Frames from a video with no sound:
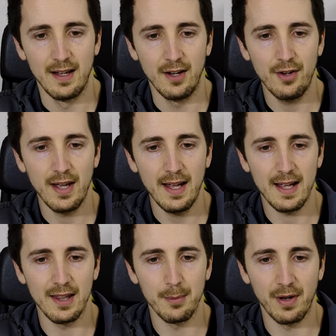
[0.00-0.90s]

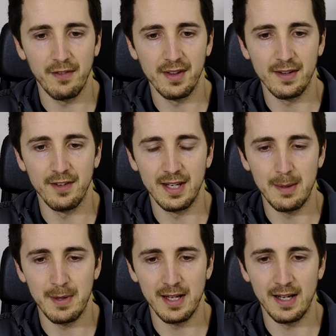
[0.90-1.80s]
Okay, the prevalence of
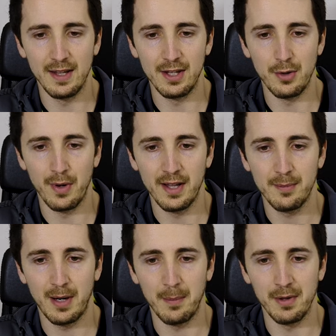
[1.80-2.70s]
anemia in the US
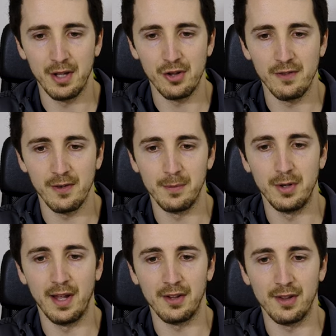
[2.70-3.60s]
population from
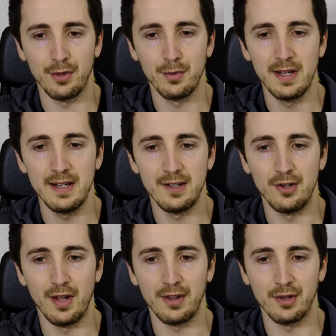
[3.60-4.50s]
2003 to
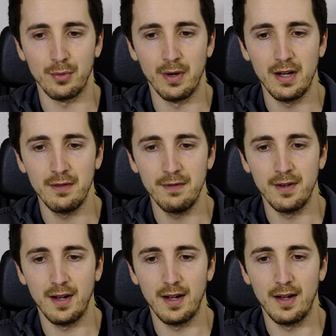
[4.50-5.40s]
2012
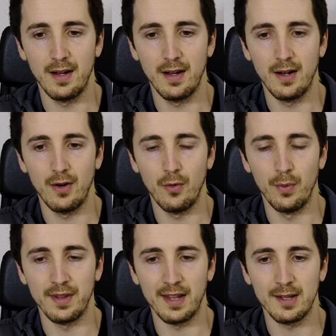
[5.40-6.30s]

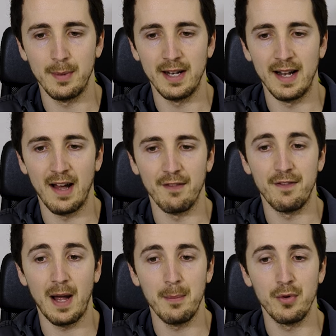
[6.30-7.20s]
was estimated at
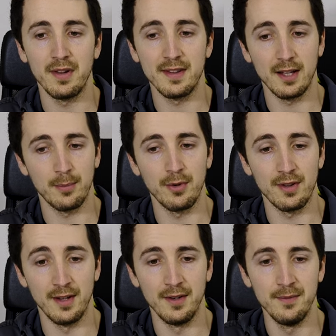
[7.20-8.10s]

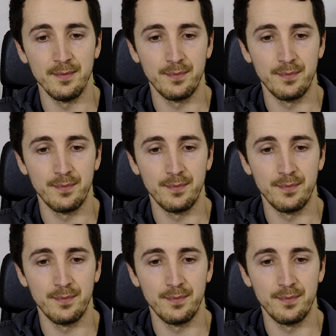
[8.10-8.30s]
5.6%,